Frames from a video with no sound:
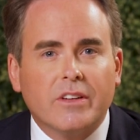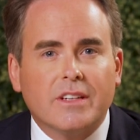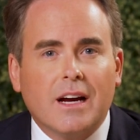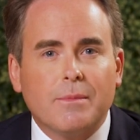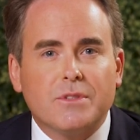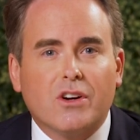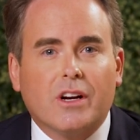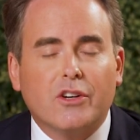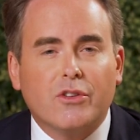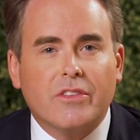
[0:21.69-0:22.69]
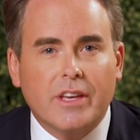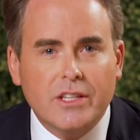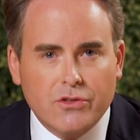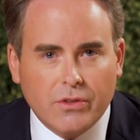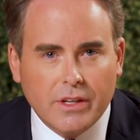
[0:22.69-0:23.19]
times in our country's
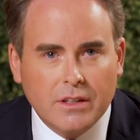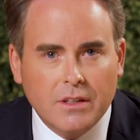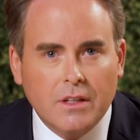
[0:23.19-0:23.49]
history.